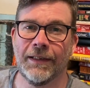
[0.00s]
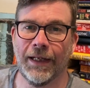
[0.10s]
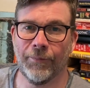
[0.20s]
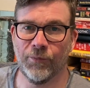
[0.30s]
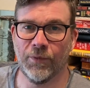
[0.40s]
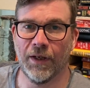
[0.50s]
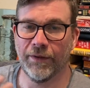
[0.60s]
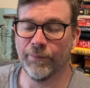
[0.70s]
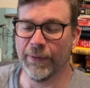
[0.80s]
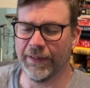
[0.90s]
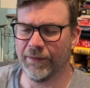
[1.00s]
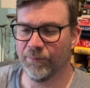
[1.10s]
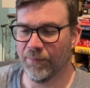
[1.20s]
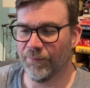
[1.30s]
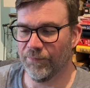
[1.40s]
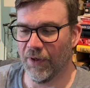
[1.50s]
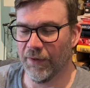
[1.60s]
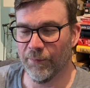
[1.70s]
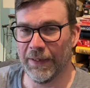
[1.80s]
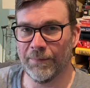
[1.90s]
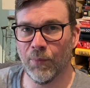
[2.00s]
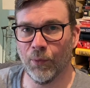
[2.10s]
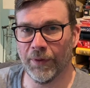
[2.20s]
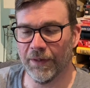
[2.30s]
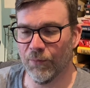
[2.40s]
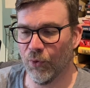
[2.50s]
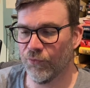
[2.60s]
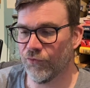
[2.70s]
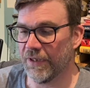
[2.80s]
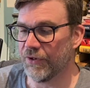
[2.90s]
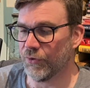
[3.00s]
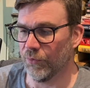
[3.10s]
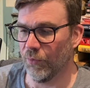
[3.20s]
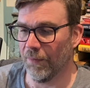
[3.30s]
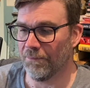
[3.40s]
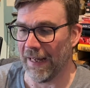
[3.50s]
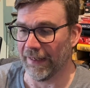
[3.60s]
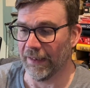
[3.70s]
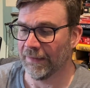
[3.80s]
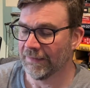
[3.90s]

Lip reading: rather than being born in a more traditional manner.